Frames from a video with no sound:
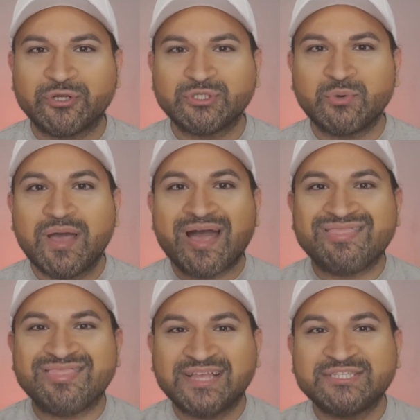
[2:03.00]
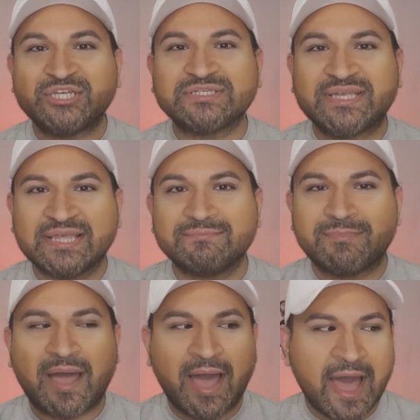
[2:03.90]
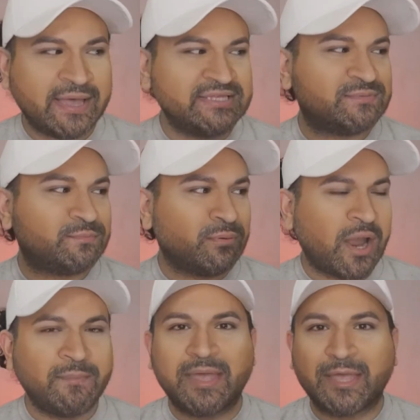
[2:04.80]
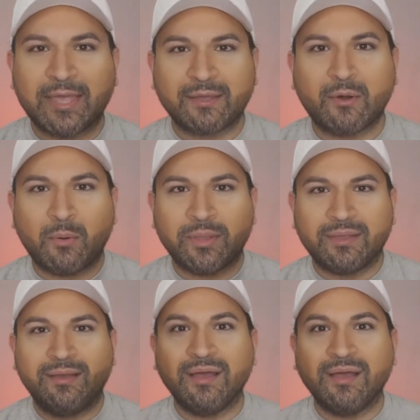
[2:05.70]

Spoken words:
ado, let's just get my eyes prime and get going.